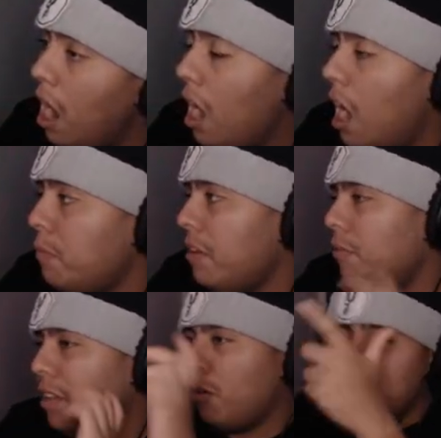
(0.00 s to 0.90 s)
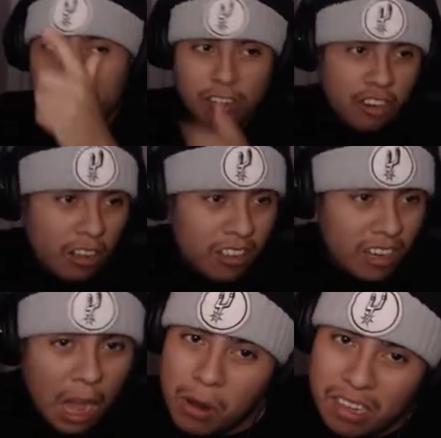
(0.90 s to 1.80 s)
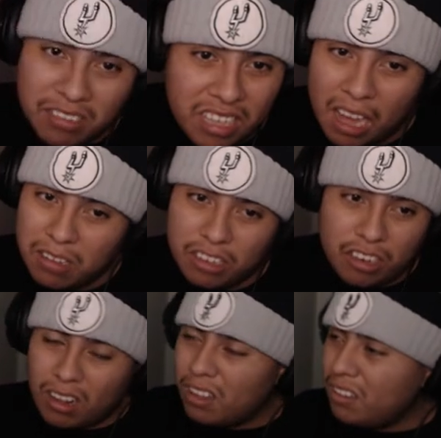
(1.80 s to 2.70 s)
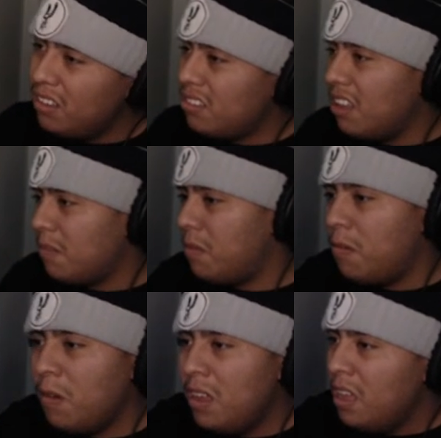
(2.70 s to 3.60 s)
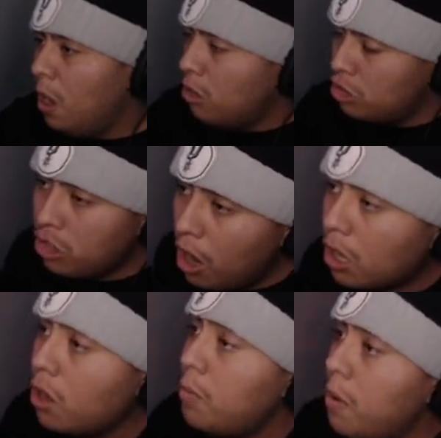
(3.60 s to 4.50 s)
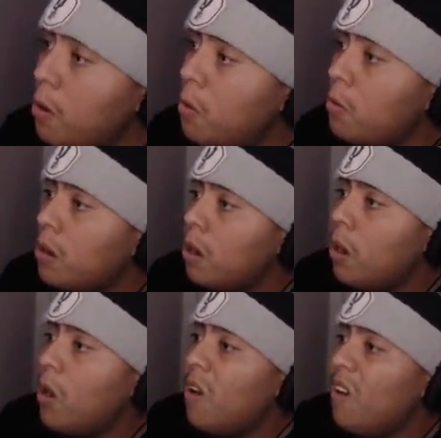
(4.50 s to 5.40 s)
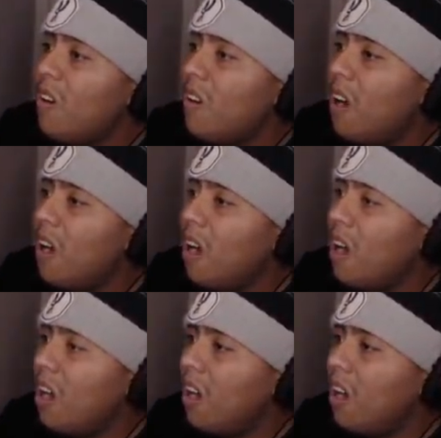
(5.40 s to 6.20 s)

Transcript: I'm definitely grabbing the shotgun. I wanna see how the shotgun looks like, bro. A shotgun, bro. Only pack what you can carry.